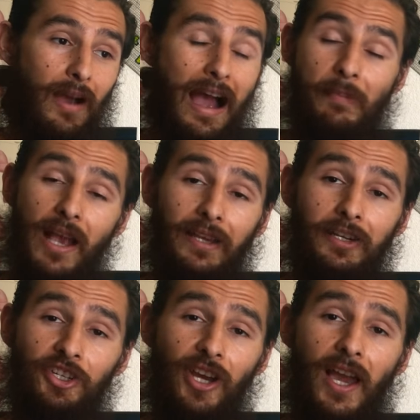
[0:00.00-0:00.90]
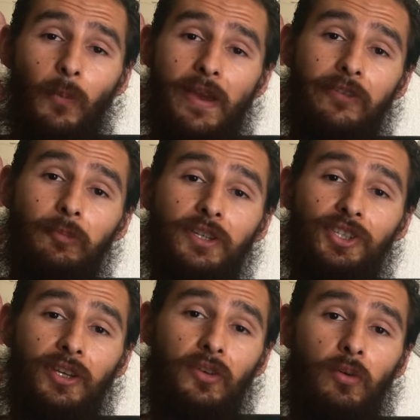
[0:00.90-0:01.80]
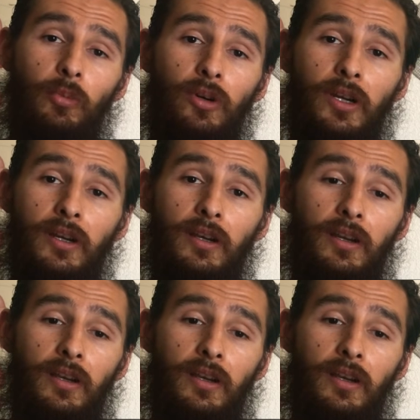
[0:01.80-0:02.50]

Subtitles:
I'm not going to shy away from this shit no more.